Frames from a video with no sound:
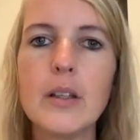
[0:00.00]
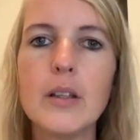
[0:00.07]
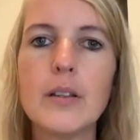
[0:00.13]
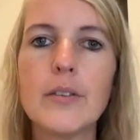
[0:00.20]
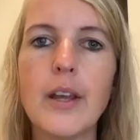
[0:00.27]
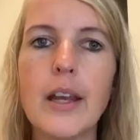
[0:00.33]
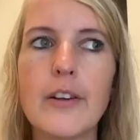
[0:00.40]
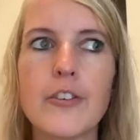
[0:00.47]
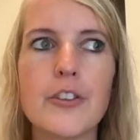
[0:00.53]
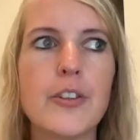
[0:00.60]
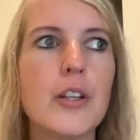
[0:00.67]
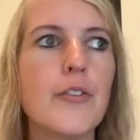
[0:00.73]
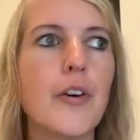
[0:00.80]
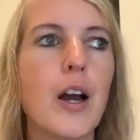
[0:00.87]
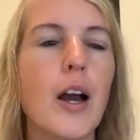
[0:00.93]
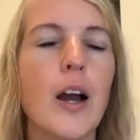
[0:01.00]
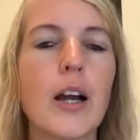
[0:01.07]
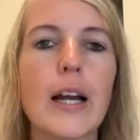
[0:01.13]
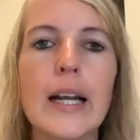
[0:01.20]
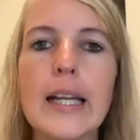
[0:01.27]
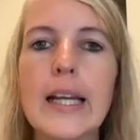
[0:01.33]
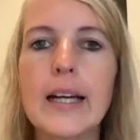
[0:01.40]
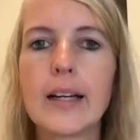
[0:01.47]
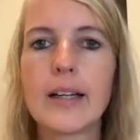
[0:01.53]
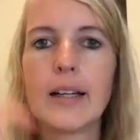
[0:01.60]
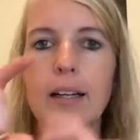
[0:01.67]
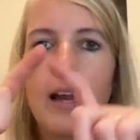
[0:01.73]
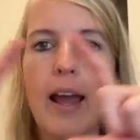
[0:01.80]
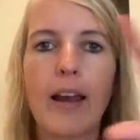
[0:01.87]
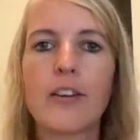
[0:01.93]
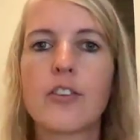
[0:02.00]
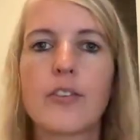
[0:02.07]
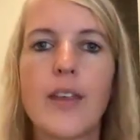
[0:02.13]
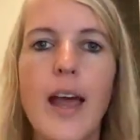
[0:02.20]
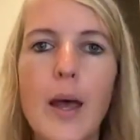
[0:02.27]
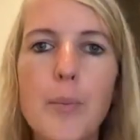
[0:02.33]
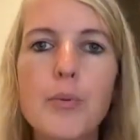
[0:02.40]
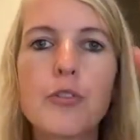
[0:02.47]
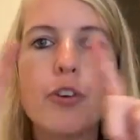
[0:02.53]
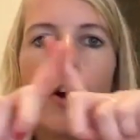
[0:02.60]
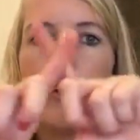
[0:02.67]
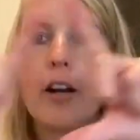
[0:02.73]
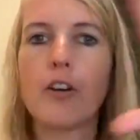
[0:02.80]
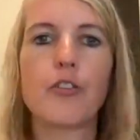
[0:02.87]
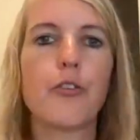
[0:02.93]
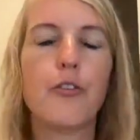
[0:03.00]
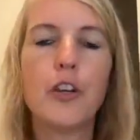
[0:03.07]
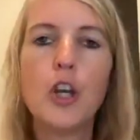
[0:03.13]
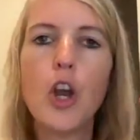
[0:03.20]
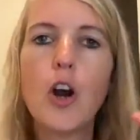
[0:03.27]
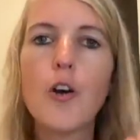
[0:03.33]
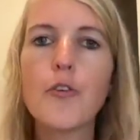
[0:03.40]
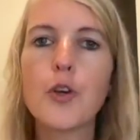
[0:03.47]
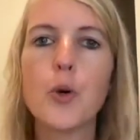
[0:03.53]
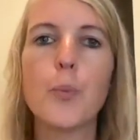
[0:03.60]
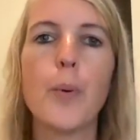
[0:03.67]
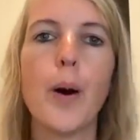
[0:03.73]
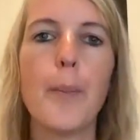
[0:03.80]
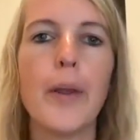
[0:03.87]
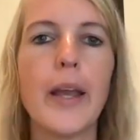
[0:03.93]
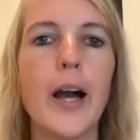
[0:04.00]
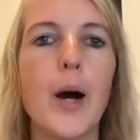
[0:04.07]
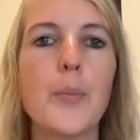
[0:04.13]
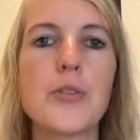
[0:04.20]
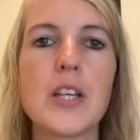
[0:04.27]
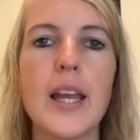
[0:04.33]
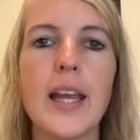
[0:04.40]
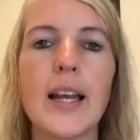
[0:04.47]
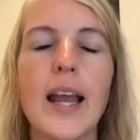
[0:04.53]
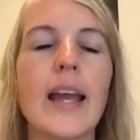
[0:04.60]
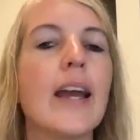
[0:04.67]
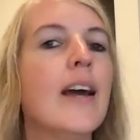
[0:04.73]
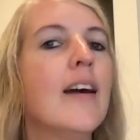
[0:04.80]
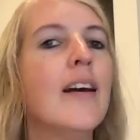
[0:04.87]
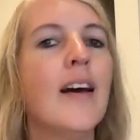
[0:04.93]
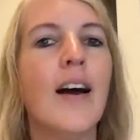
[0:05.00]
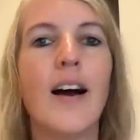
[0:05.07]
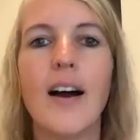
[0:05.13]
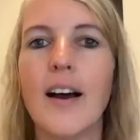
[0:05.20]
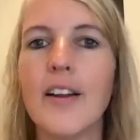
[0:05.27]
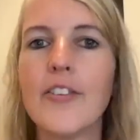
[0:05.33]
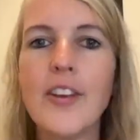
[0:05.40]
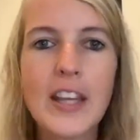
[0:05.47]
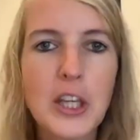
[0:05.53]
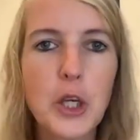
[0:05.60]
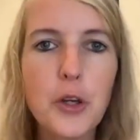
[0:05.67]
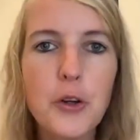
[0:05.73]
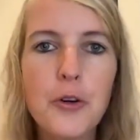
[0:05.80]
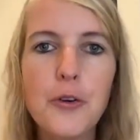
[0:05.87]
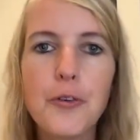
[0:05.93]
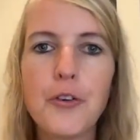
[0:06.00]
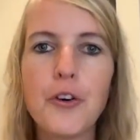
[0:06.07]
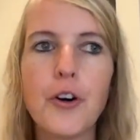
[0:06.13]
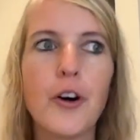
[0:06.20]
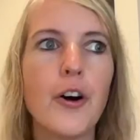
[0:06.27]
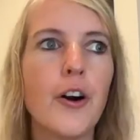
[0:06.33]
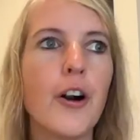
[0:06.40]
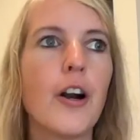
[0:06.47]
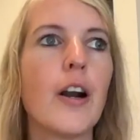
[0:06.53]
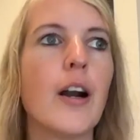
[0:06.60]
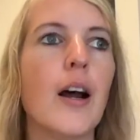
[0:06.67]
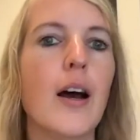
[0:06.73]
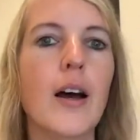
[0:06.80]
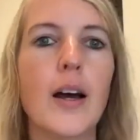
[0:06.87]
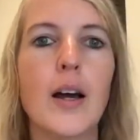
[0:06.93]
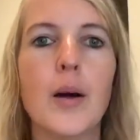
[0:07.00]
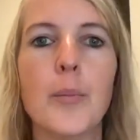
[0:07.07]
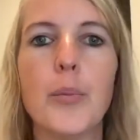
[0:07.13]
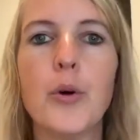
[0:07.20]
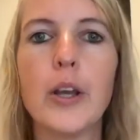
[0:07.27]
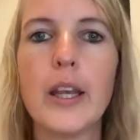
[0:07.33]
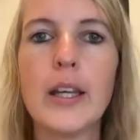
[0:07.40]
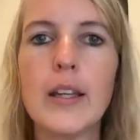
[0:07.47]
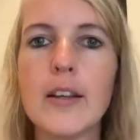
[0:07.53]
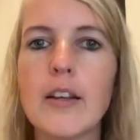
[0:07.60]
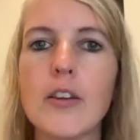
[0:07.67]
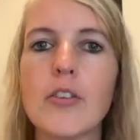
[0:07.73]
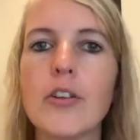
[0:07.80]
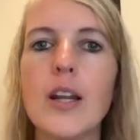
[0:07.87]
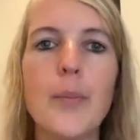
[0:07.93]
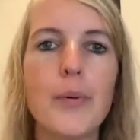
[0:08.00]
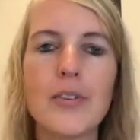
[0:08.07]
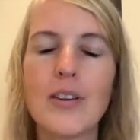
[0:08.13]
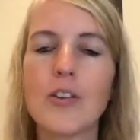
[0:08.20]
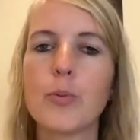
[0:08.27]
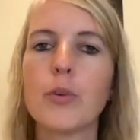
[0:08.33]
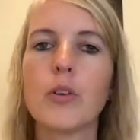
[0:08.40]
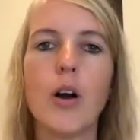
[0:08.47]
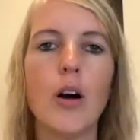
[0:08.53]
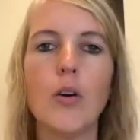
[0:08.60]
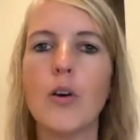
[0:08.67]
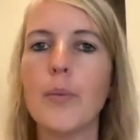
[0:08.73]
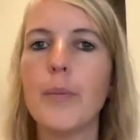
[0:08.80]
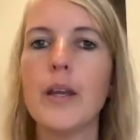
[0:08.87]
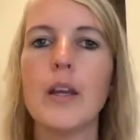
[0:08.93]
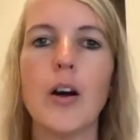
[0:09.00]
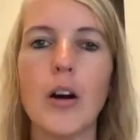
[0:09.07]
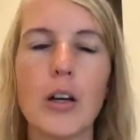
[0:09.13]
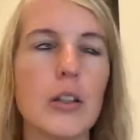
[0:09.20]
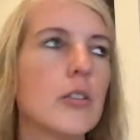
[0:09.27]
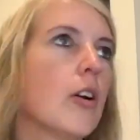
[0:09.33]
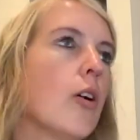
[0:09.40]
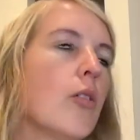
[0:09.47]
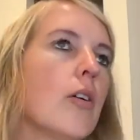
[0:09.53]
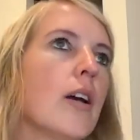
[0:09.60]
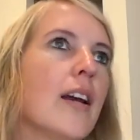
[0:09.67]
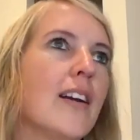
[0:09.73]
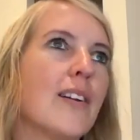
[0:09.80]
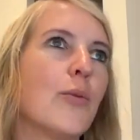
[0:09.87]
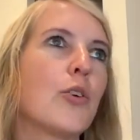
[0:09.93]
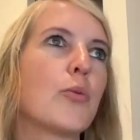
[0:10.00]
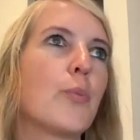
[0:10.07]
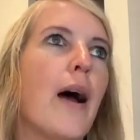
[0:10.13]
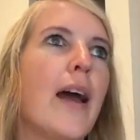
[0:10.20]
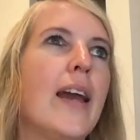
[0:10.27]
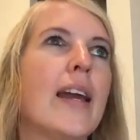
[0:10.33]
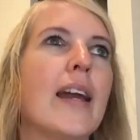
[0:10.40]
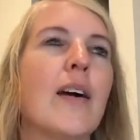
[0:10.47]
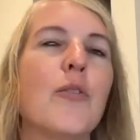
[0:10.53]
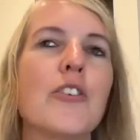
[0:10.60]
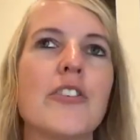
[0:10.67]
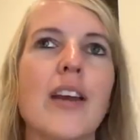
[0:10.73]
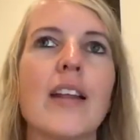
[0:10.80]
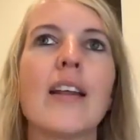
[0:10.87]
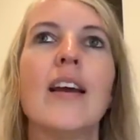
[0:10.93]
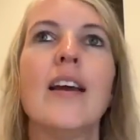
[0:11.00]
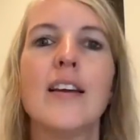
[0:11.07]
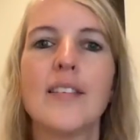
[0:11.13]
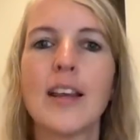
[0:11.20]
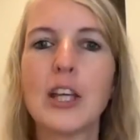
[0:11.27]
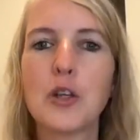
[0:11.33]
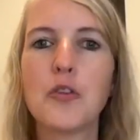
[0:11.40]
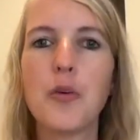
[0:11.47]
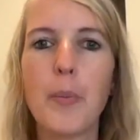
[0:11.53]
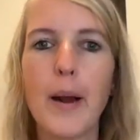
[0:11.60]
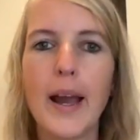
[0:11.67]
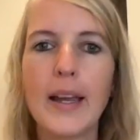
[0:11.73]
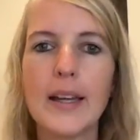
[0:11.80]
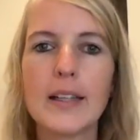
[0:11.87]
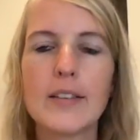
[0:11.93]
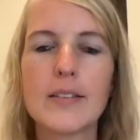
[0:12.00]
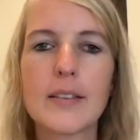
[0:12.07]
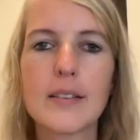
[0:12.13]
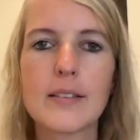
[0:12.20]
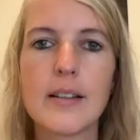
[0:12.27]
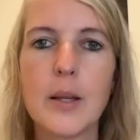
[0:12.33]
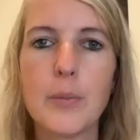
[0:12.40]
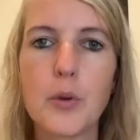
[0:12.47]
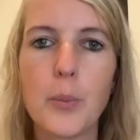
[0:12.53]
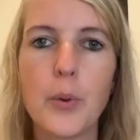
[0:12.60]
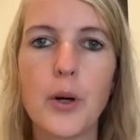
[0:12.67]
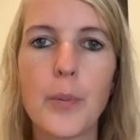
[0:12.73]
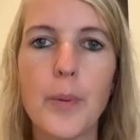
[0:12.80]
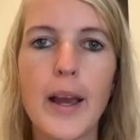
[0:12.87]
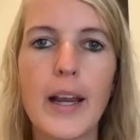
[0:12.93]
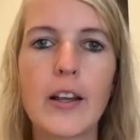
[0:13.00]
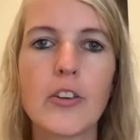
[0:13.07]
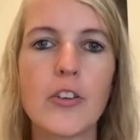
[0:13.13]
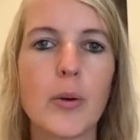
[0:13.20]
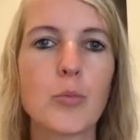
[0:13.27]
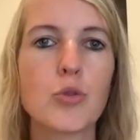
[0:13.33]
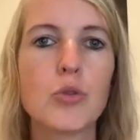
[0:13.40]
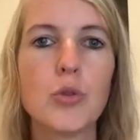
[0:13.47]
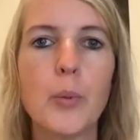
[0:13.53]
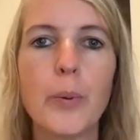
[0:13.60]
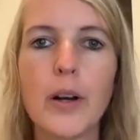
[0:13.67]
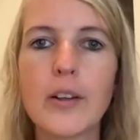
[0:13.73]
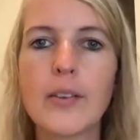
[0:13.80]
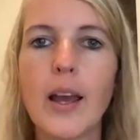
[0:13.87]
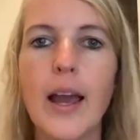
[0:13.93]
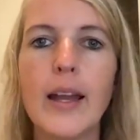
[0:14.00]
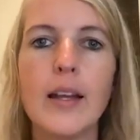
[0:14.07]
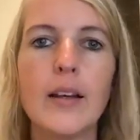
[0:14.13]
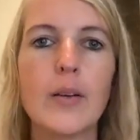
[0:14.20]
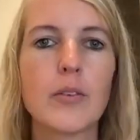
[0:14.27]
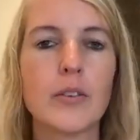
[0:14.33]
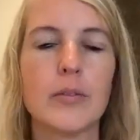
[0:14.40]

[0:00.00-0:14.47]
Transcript: receive a clear next steps, or there's a video of you popping up saying like, thank you for booking the sleep assessment call with me, or no, it was buying, and we said, thank you for buying this sleep support package, I'm super excited,